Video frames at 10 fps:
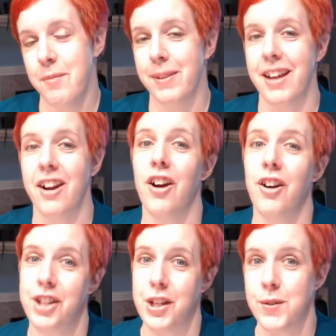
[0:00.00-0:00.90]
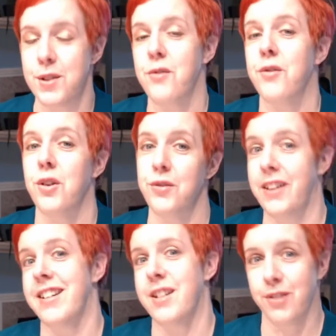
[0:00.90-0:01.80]
but they are all used for
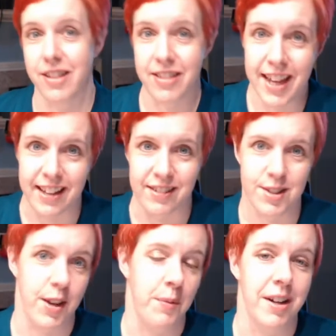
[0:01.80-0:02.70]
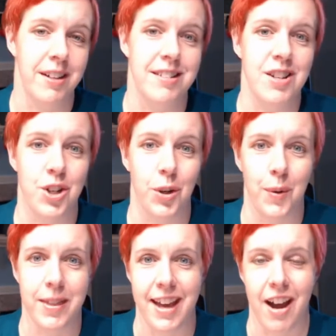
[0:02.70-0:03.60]
very different things. So I wanted to show
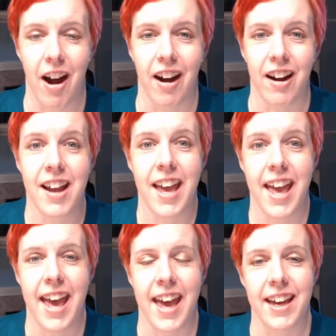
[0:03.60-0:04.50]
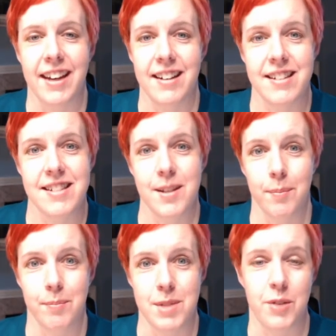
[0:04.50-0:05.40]
what they are and
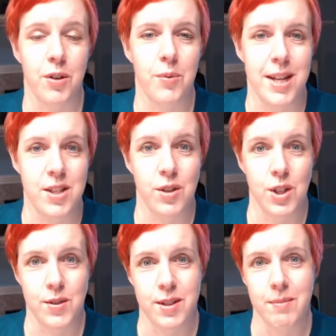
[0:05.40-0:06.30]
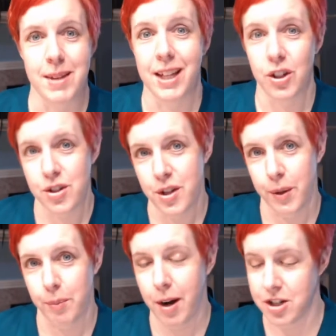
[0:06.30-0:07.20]
some different ways you can use them in your
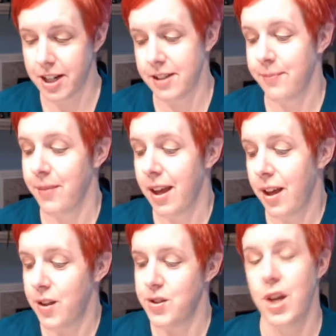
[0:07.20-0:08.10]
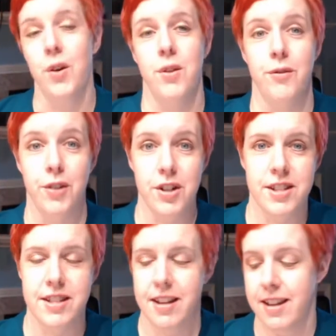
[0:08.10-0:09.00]
sewing projects. So the
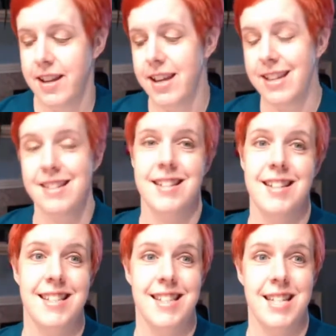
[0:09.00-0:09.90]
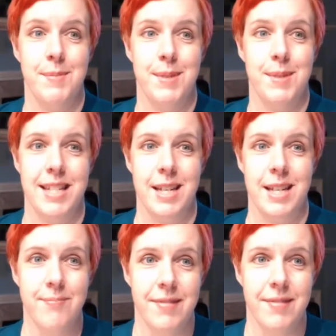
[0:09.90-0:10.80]
first is Steam-A-Seam.